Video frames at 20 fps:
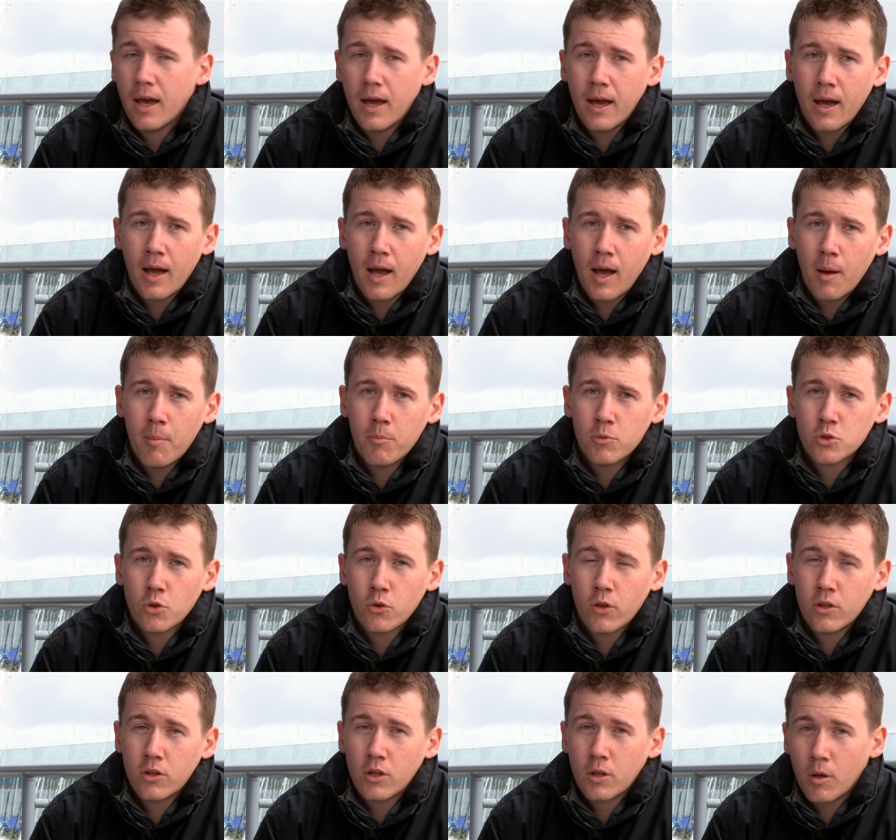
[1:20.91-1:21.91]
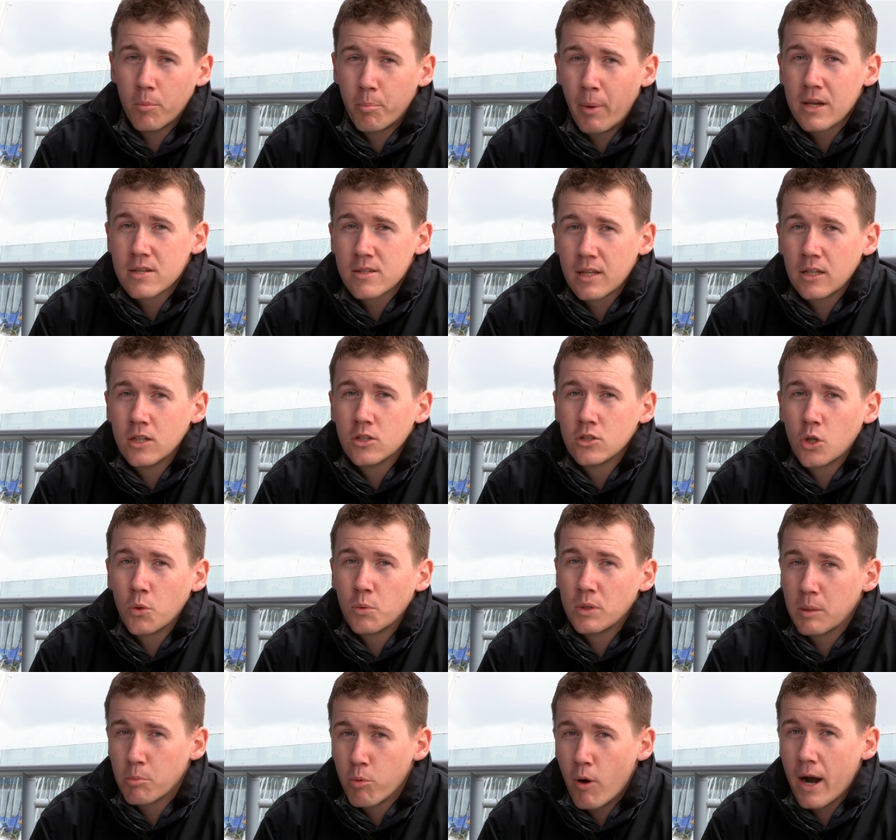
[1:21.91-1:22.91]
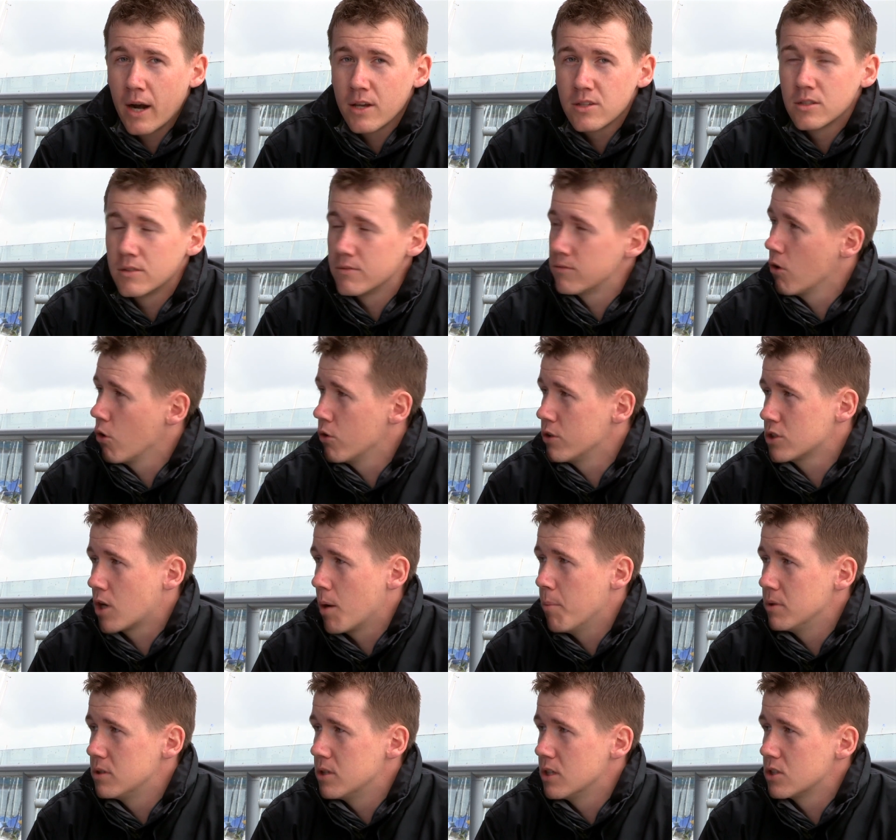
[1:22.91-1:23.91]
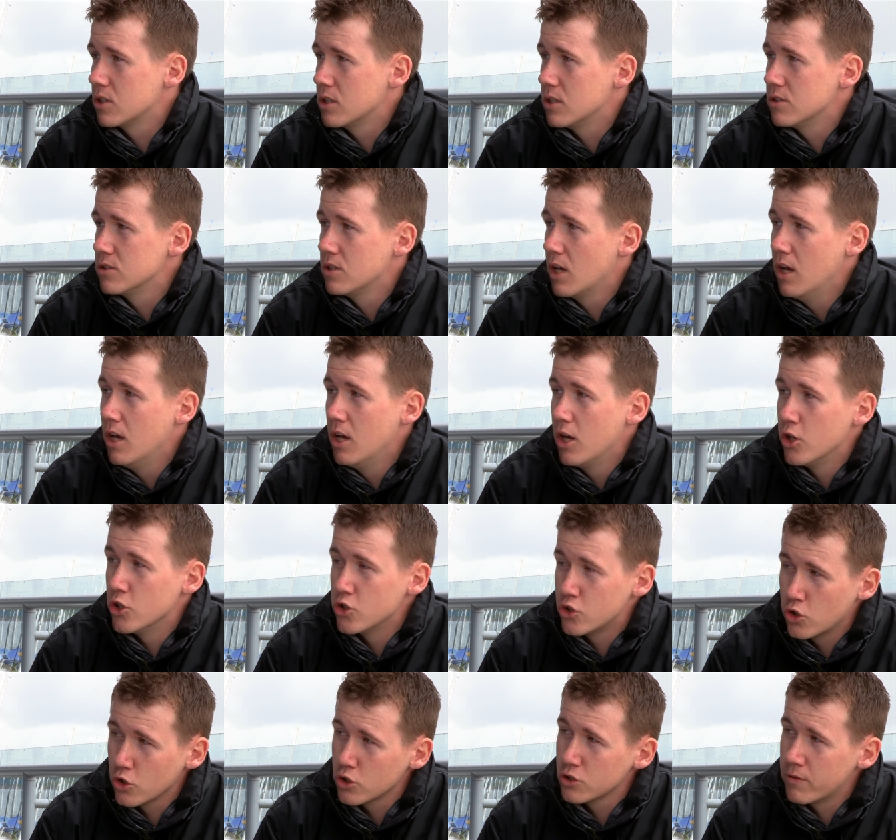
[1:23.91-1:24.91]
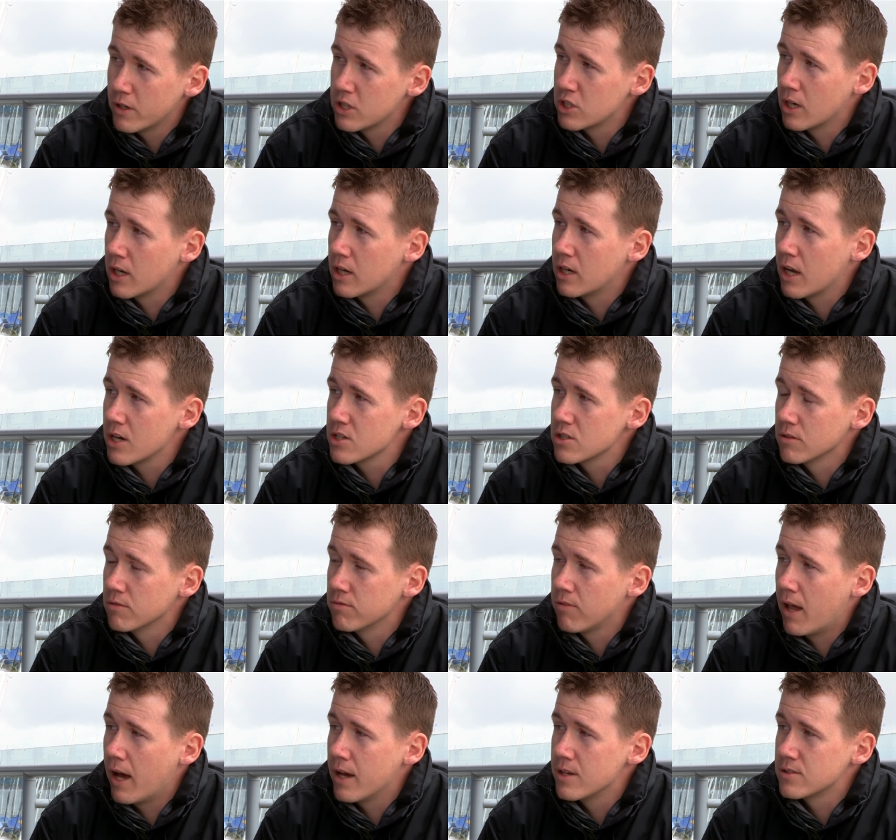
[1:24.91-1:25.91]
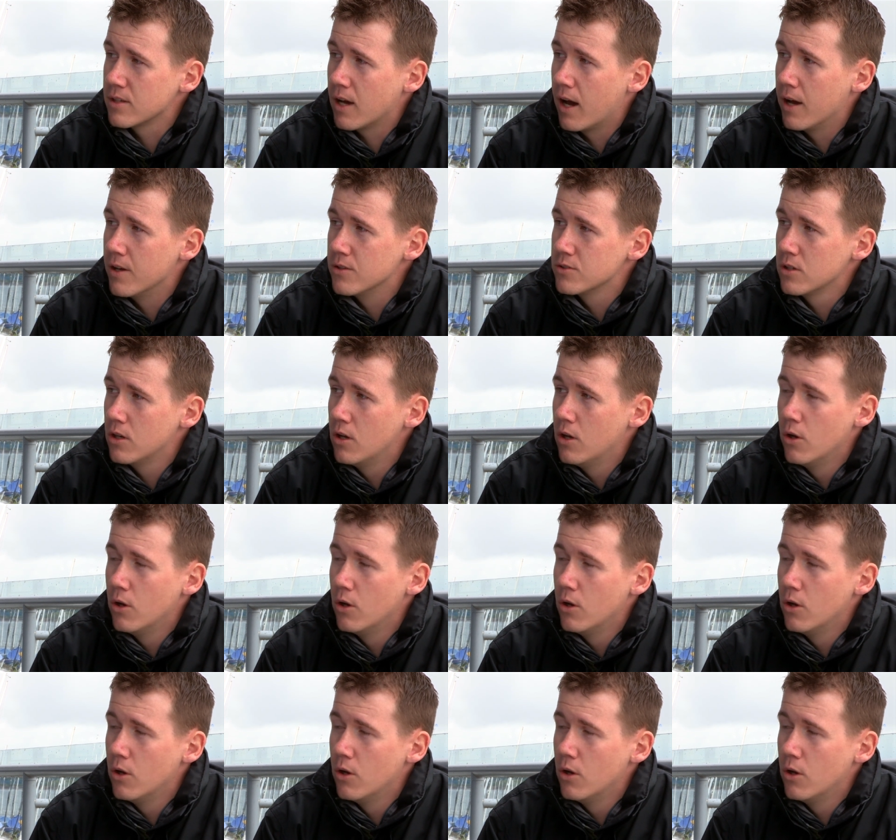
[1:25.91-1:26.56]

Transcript: So the best thing to do when you're practicing for all these competitions is just fish at national fly size.